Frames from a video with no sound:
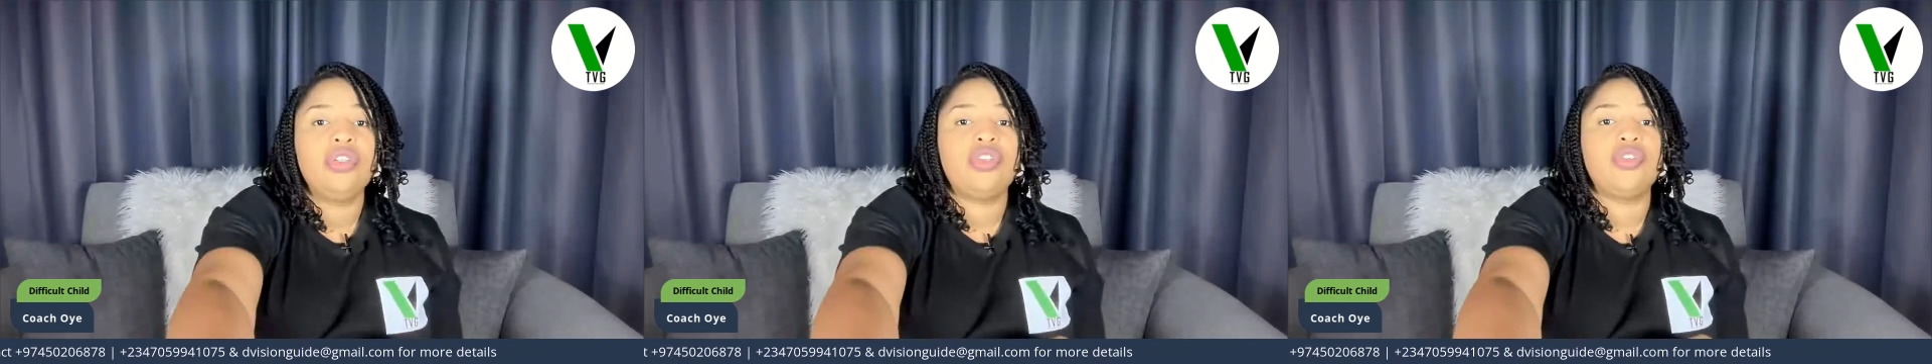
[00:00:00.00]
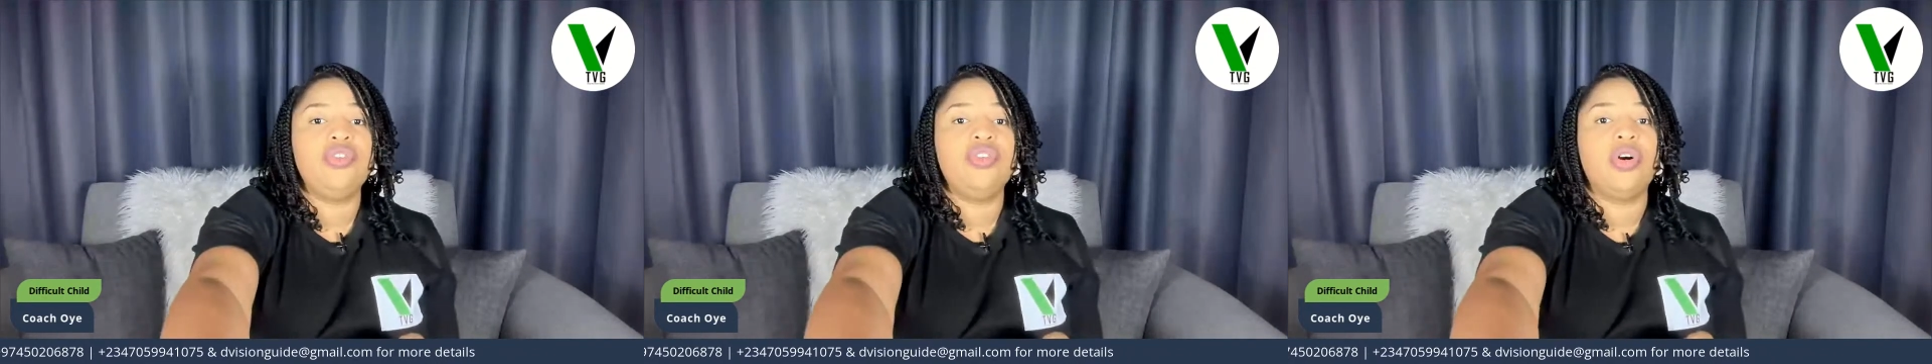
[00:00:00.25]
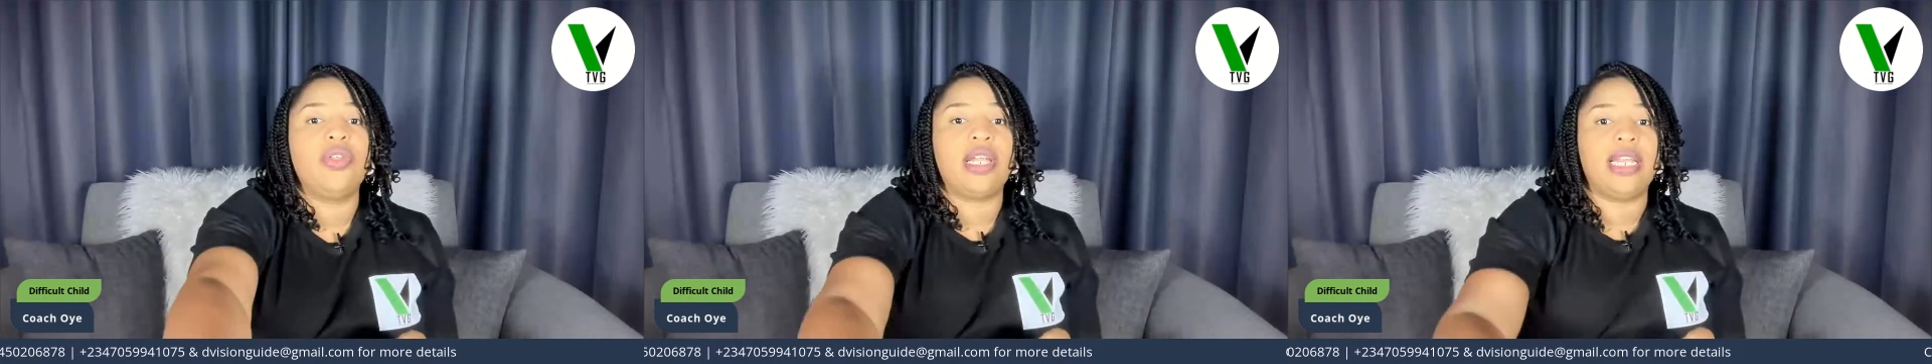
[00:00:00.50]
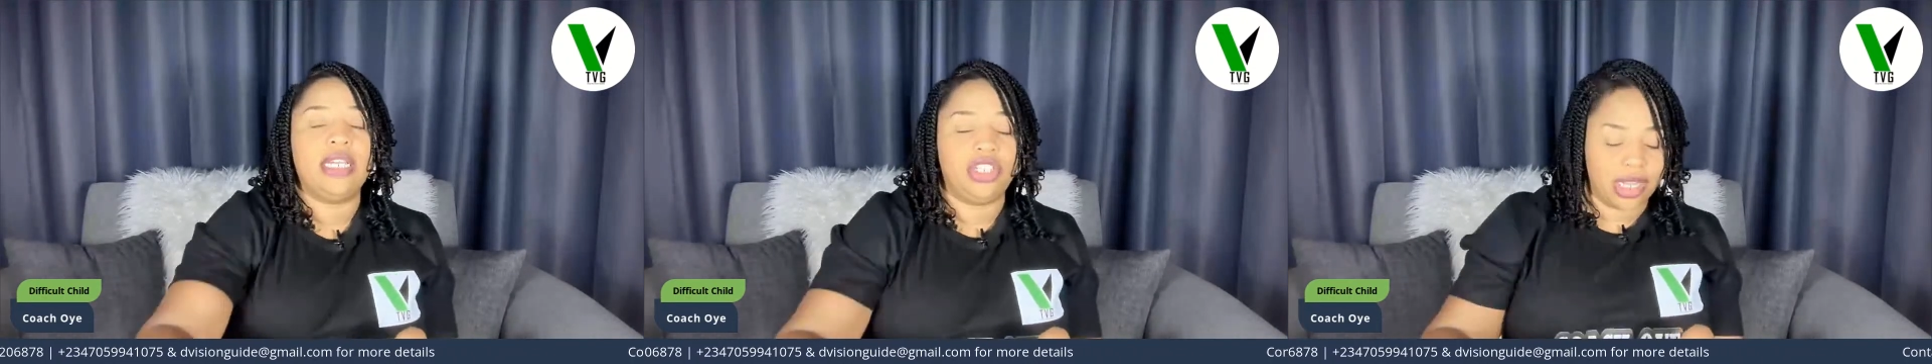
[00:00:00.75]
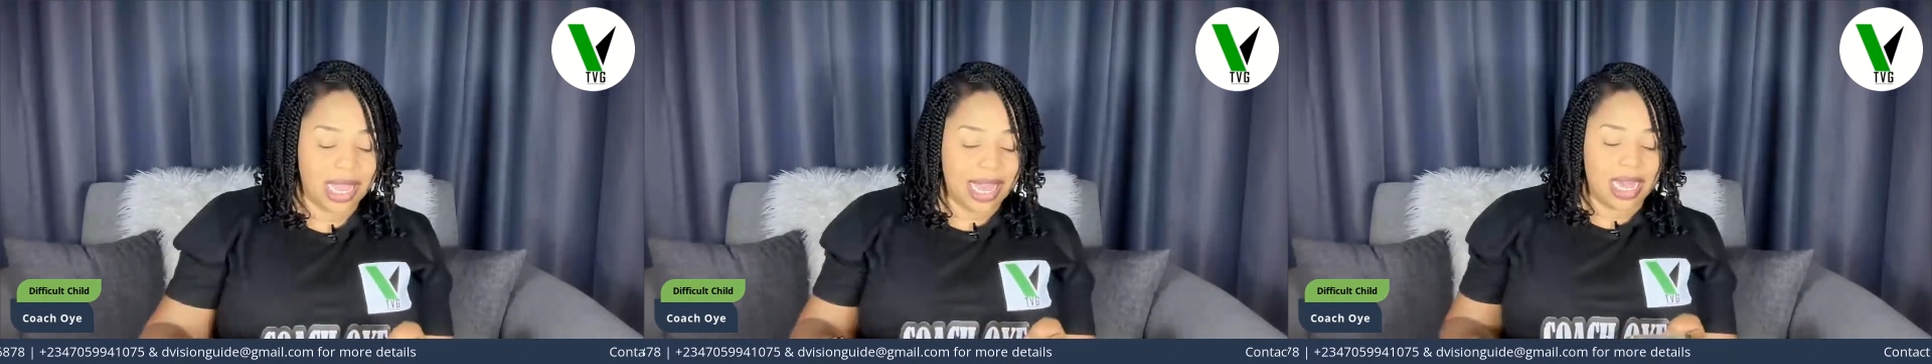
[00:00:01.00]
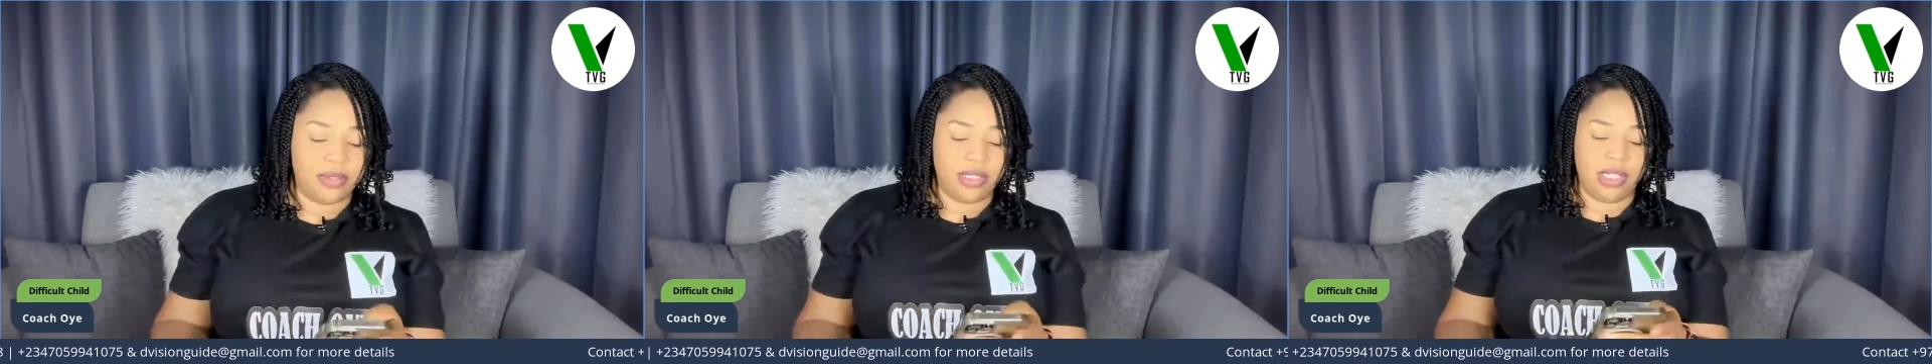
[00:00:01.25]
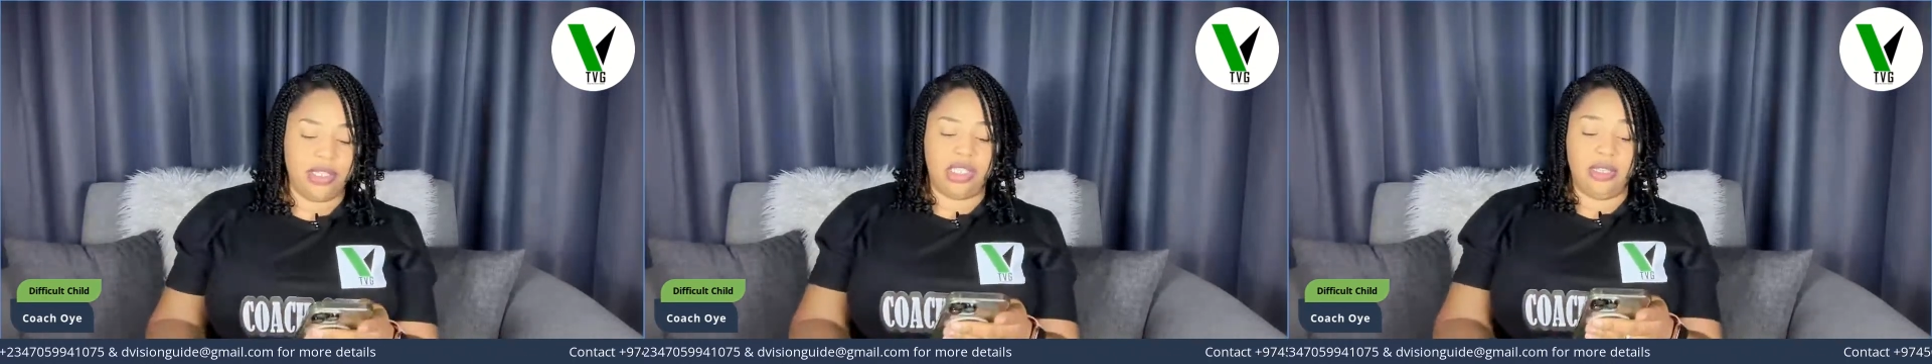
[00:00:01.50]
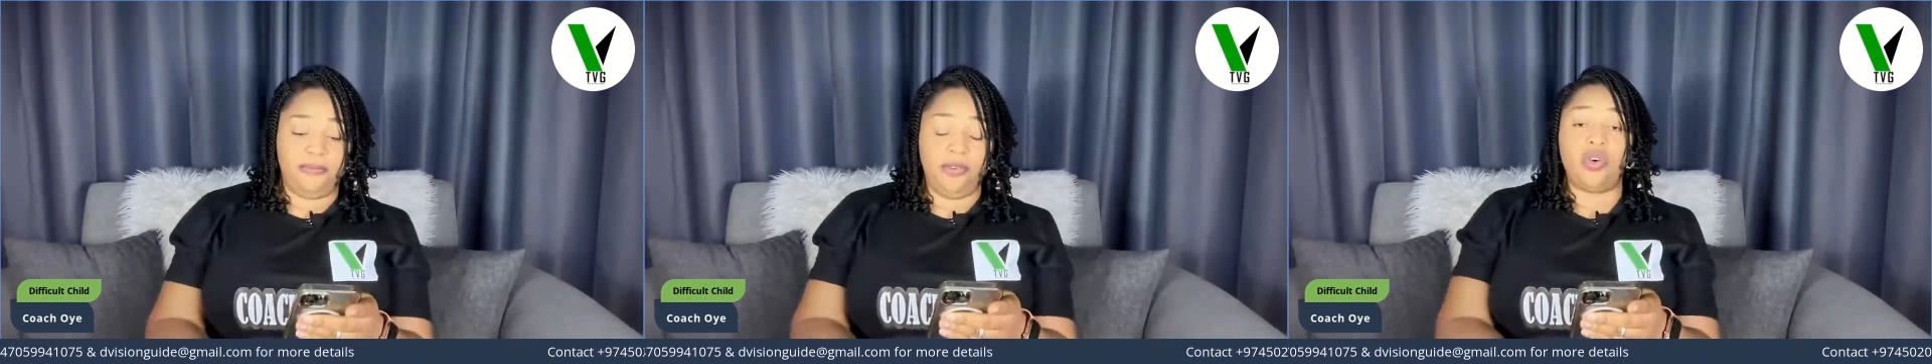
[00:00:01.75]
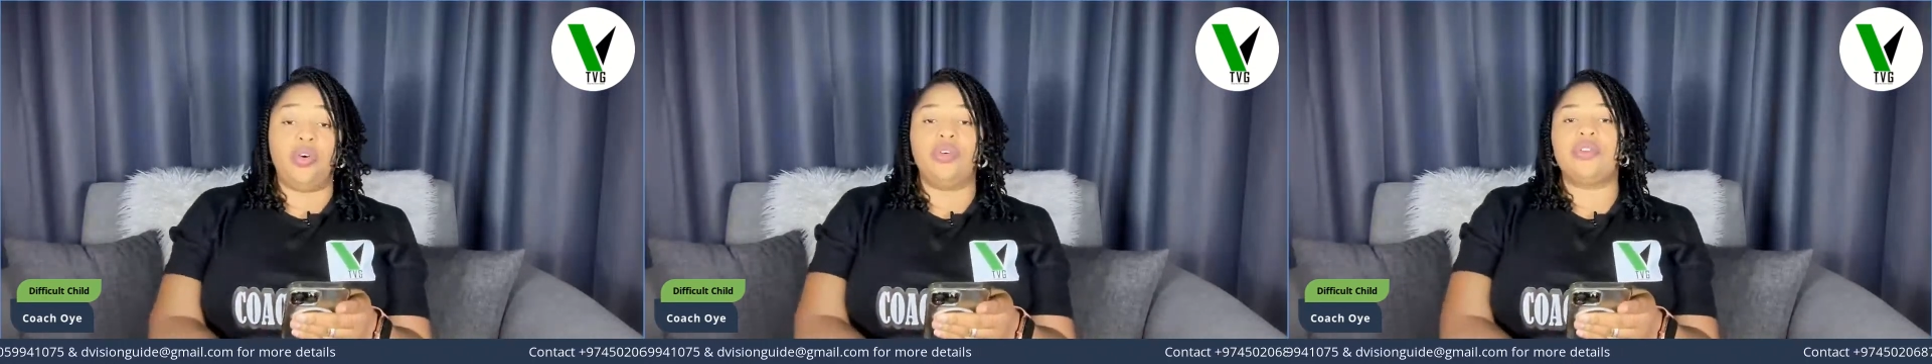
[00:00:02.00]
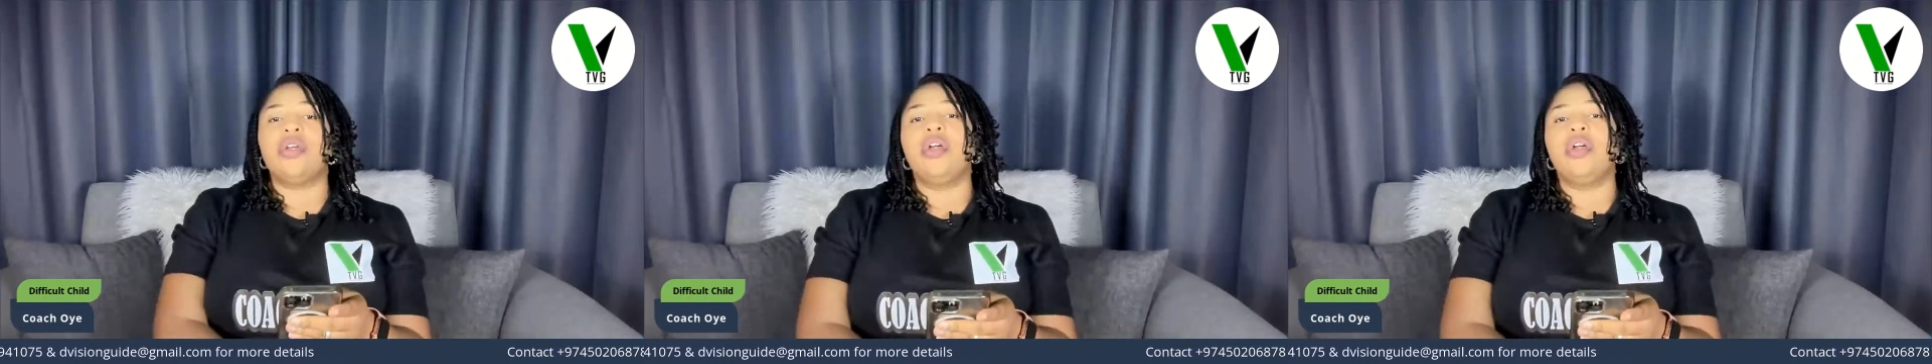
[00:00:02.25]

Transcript: to know that a child is difficult.